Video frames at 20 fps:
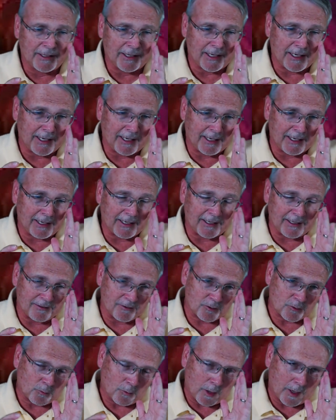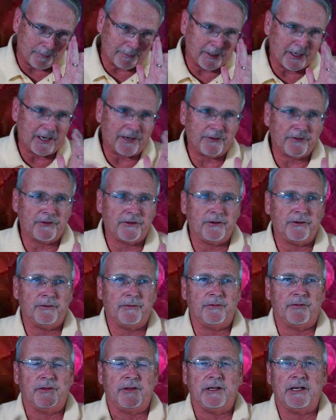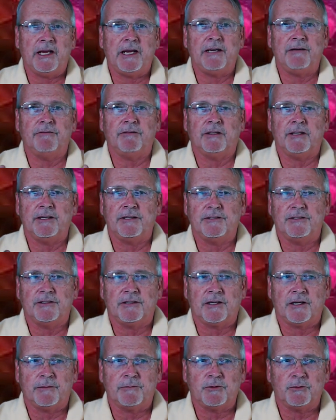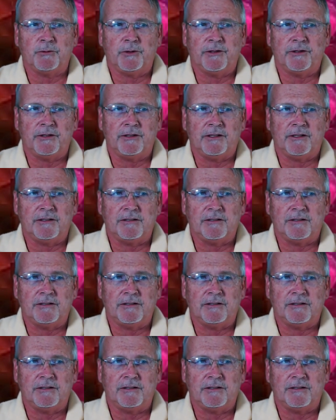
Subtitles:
and swapped out the native lens that comes with it.